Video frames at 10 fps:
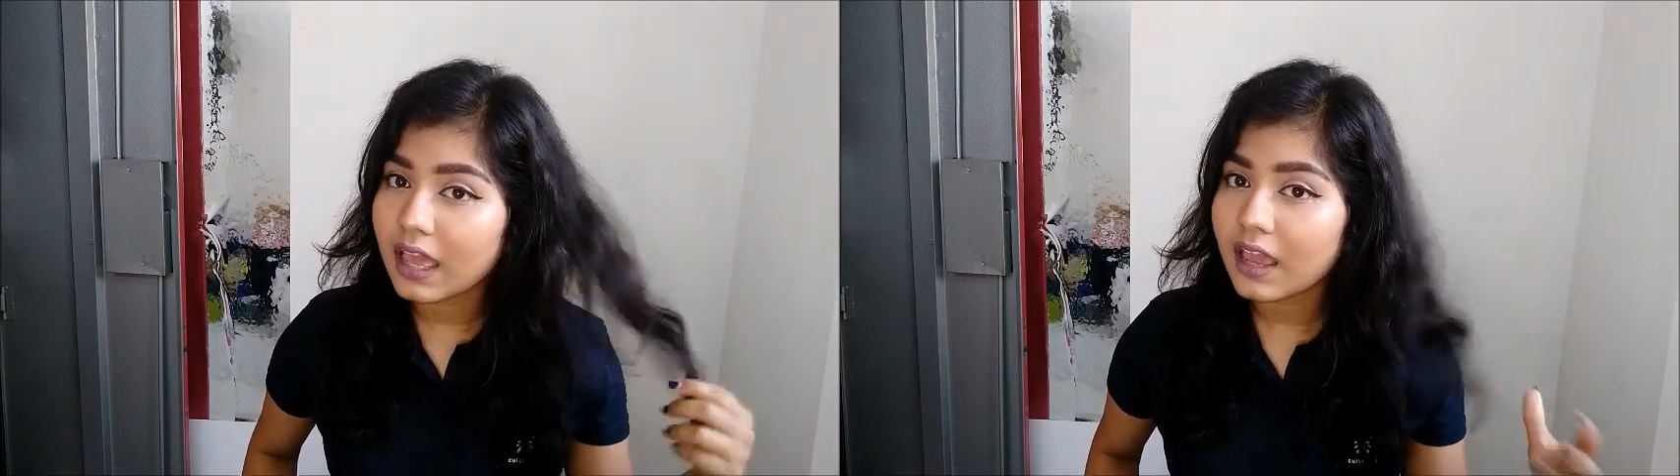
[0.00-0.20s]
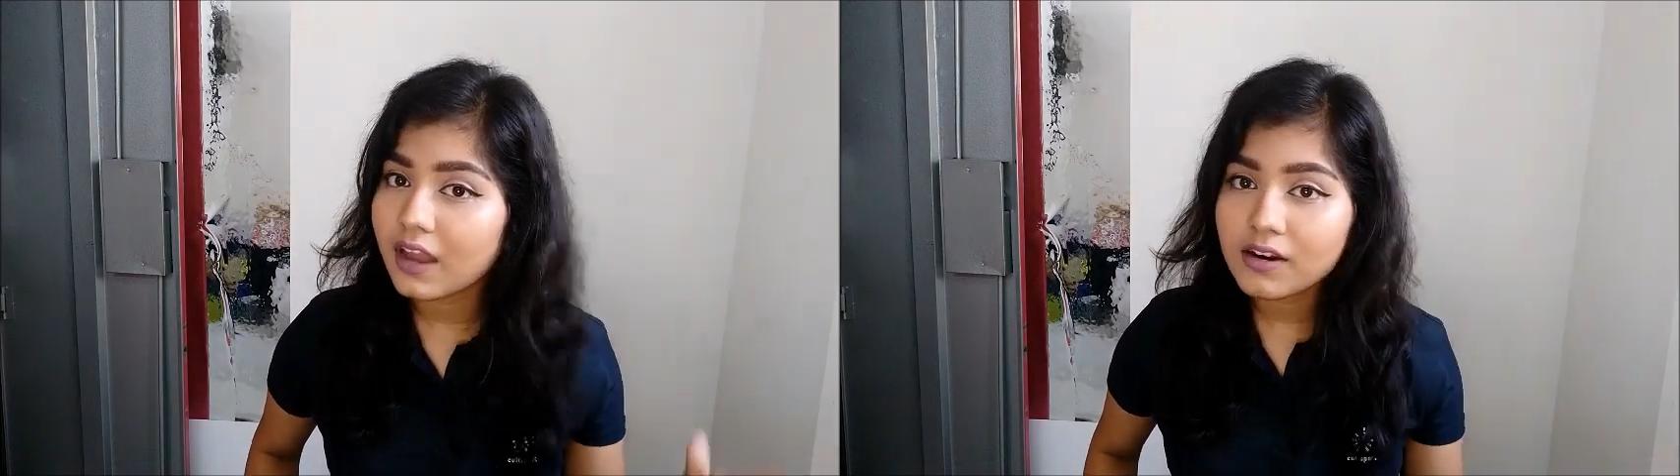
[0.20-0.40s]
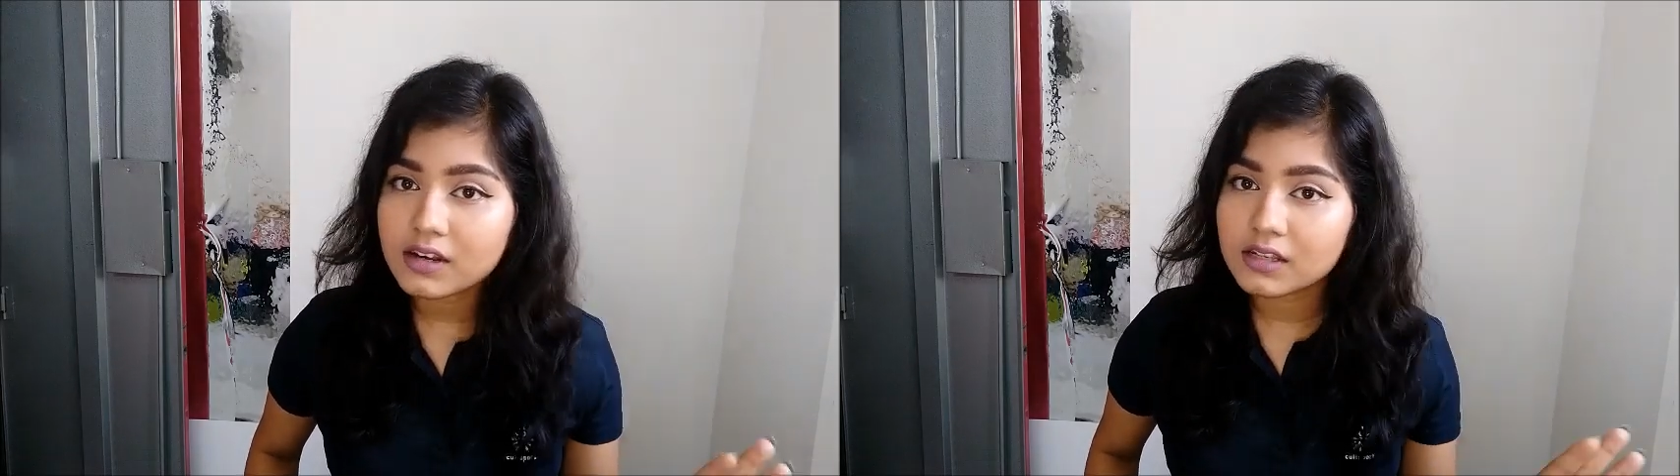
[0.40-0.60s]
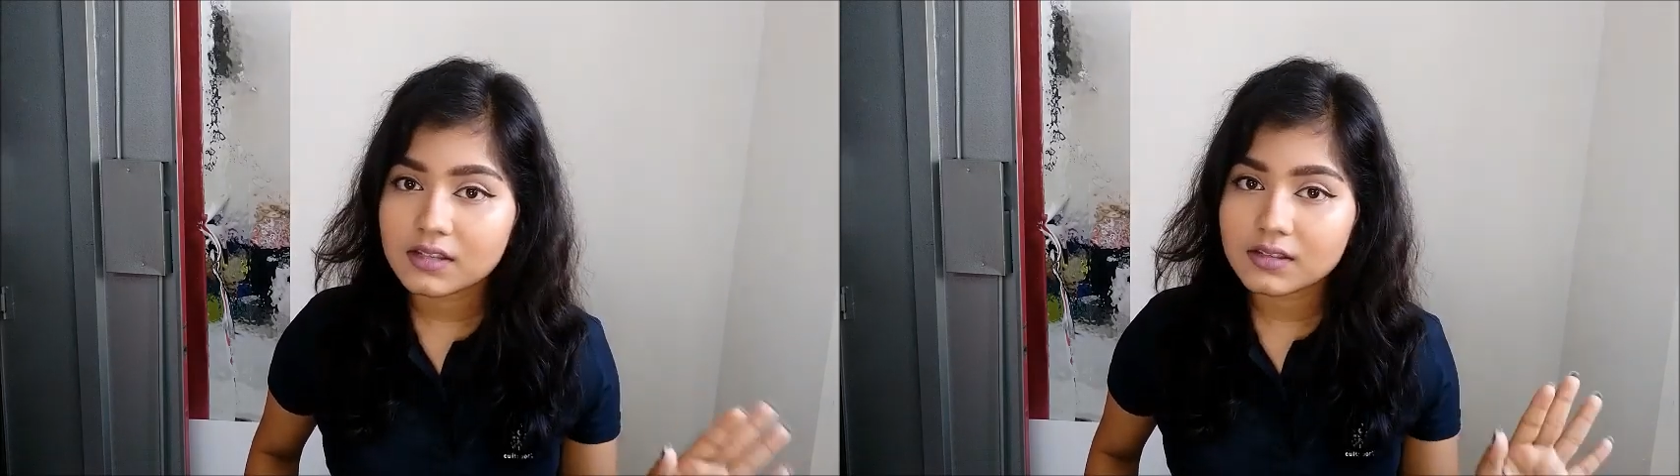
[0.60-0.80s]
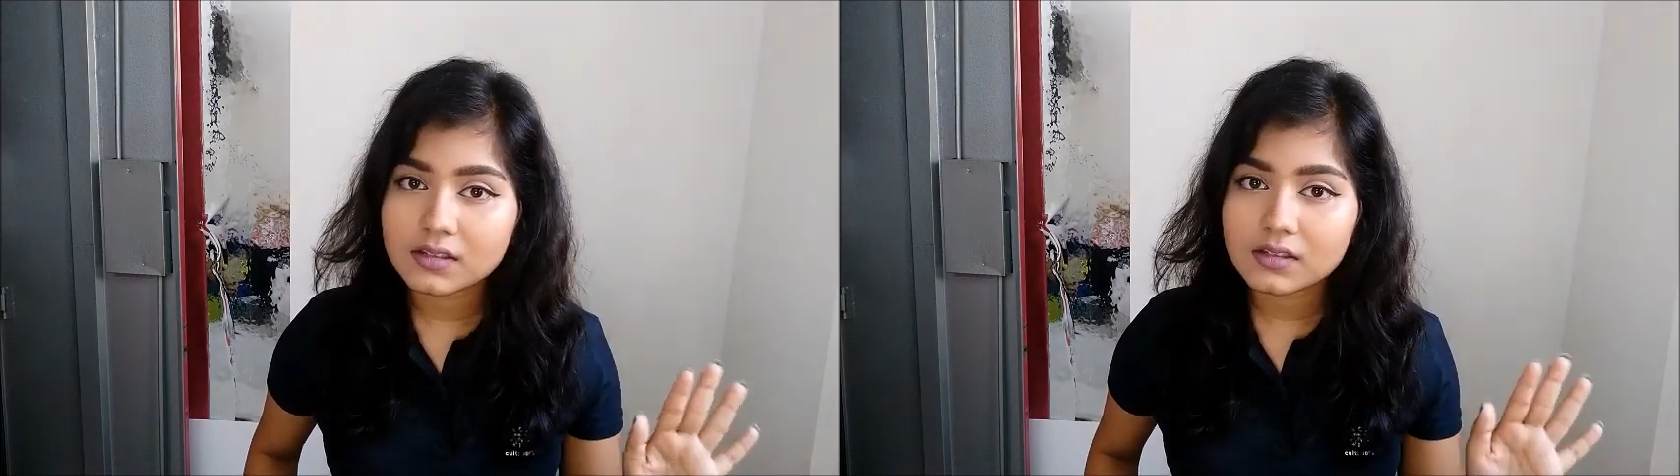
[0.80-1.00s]
hair
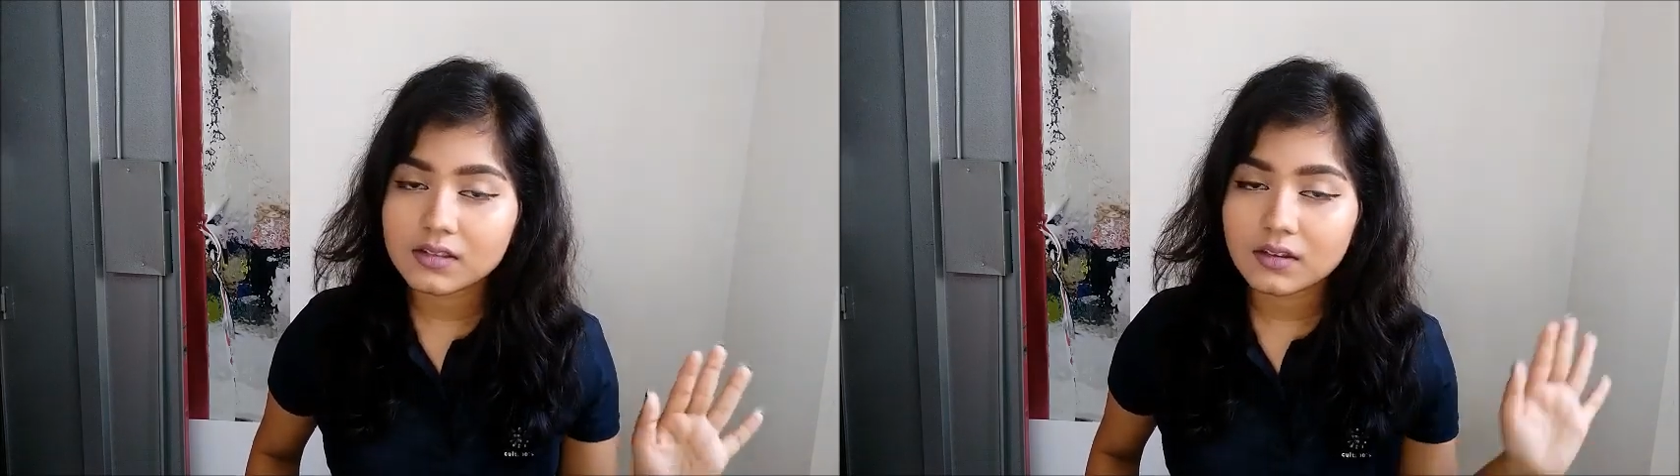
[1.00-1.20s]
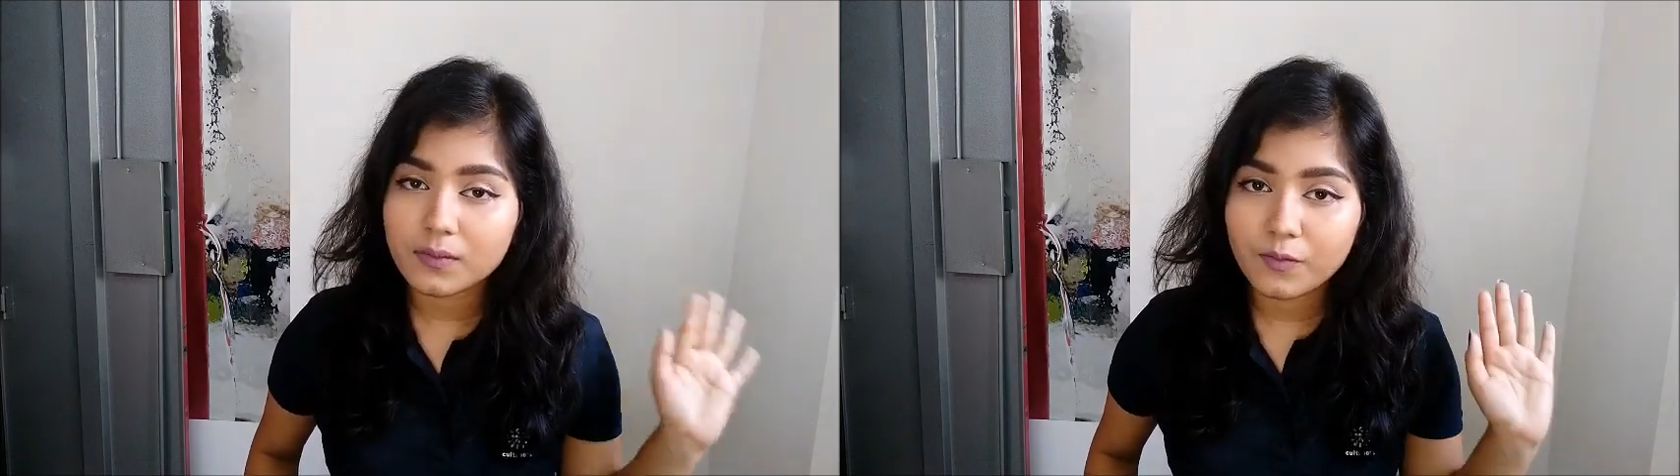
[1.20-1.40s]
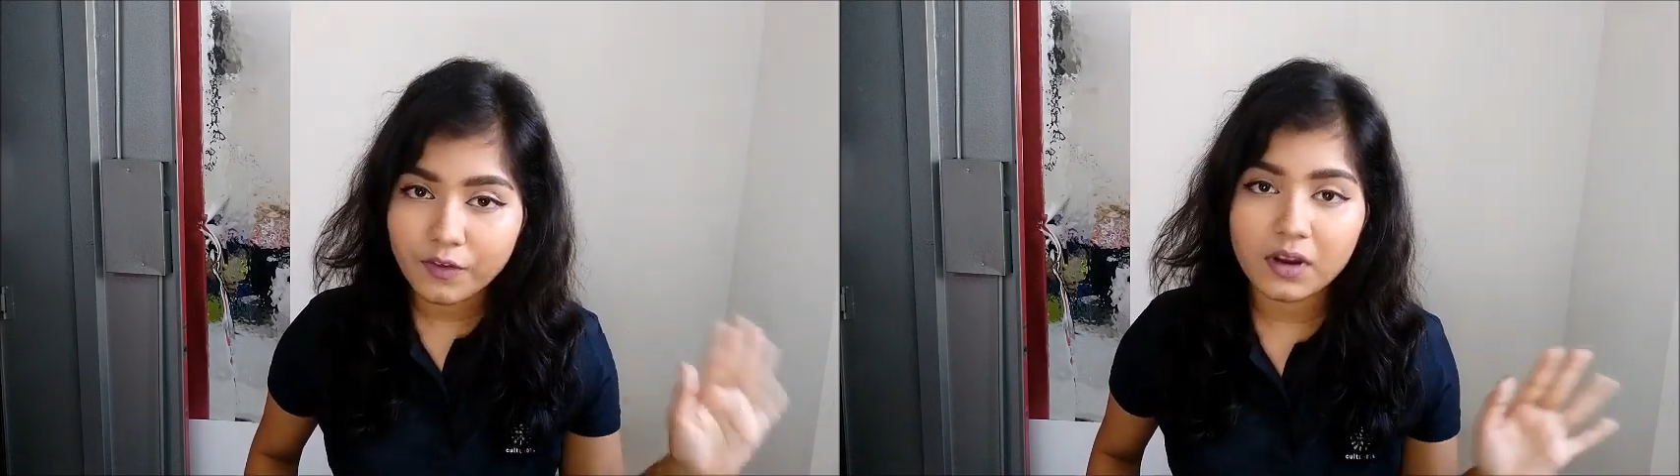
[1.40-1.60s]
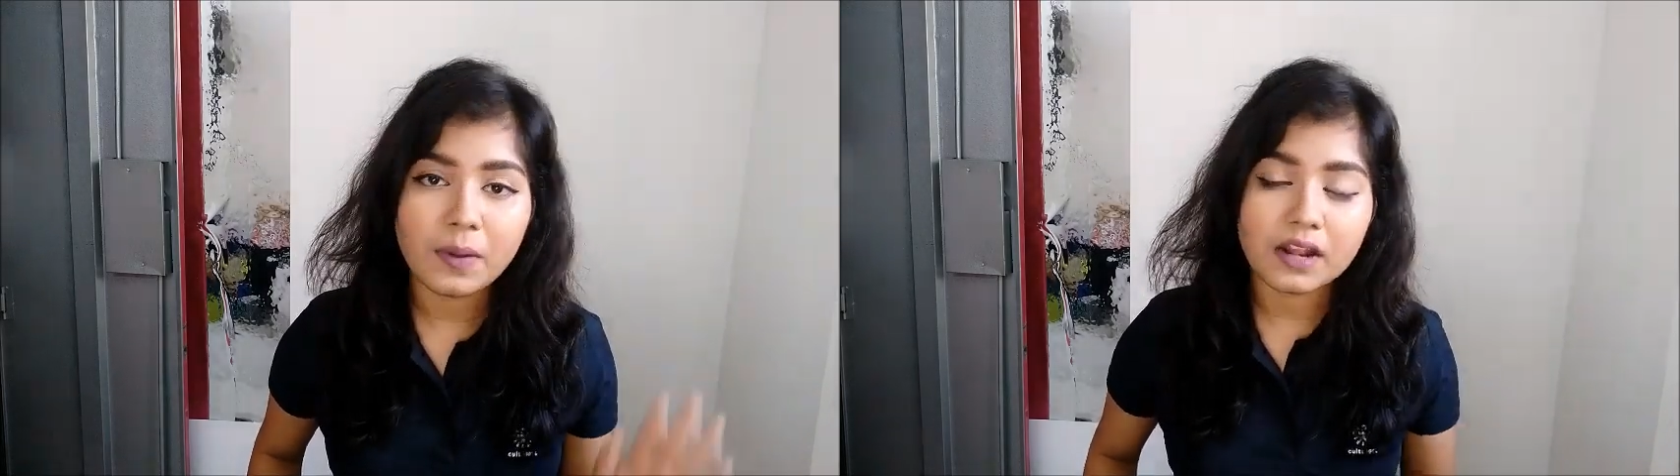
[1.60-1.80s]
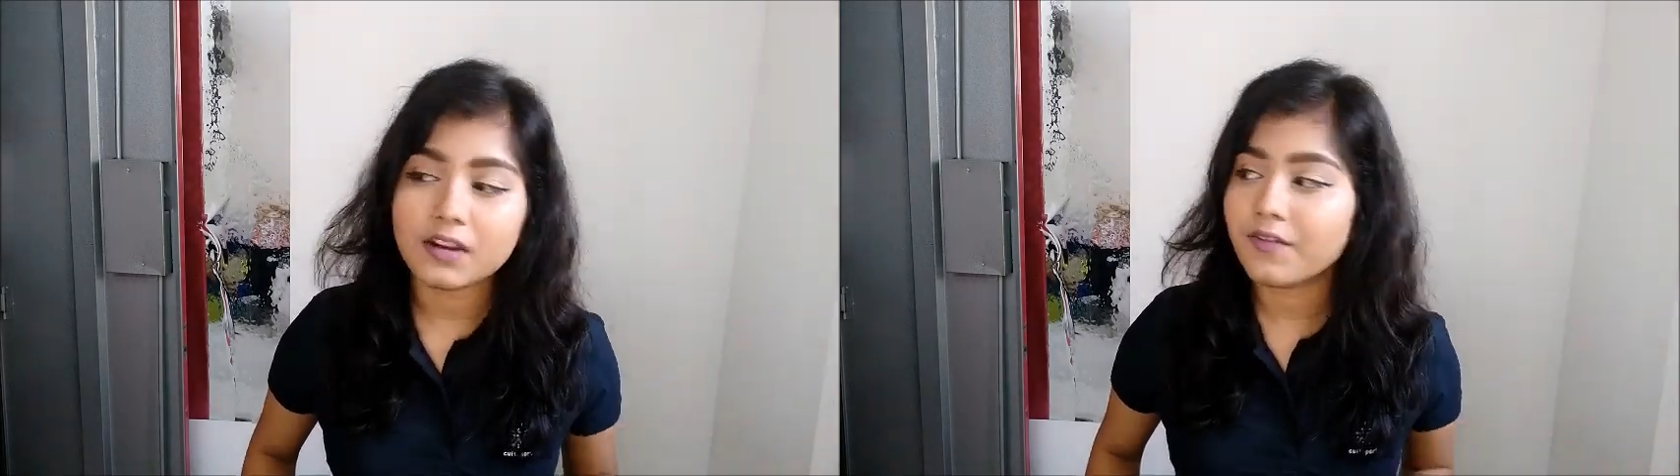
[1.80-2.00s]
is very
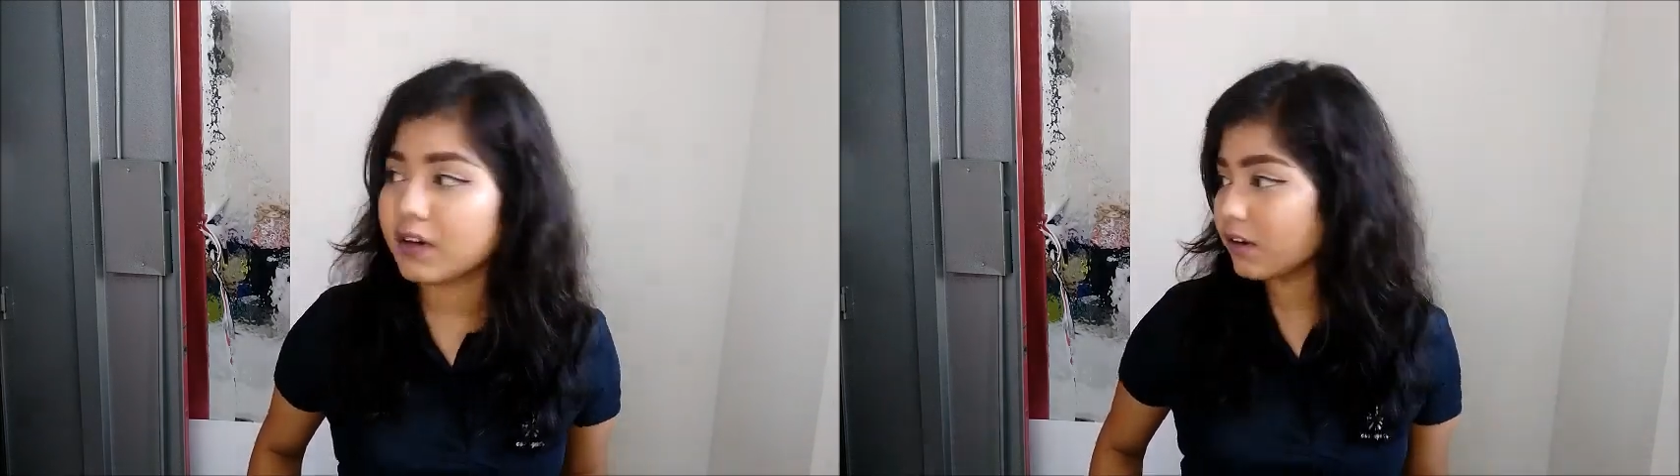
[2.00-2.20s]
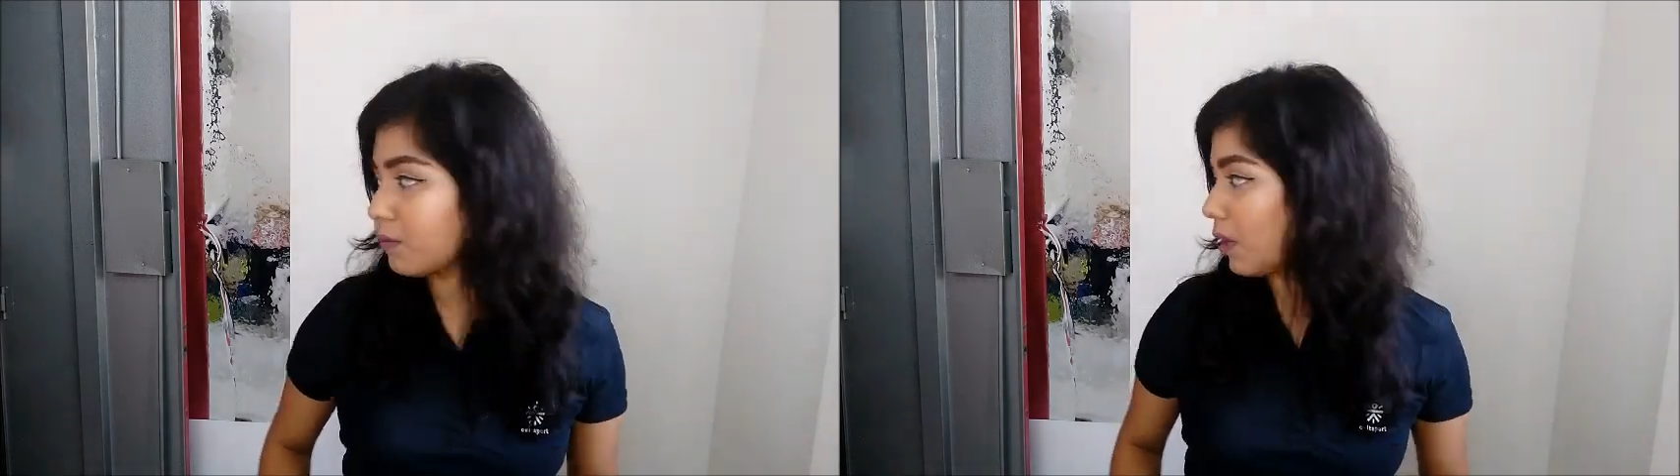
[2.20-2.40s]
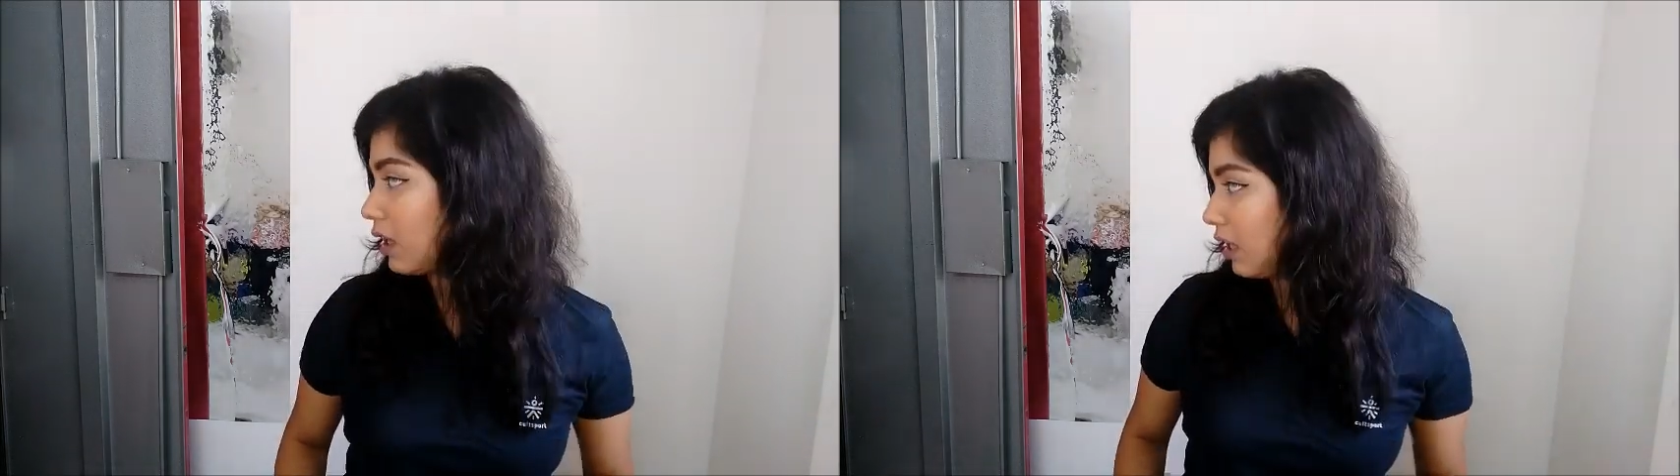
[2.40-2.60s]
badly affected in my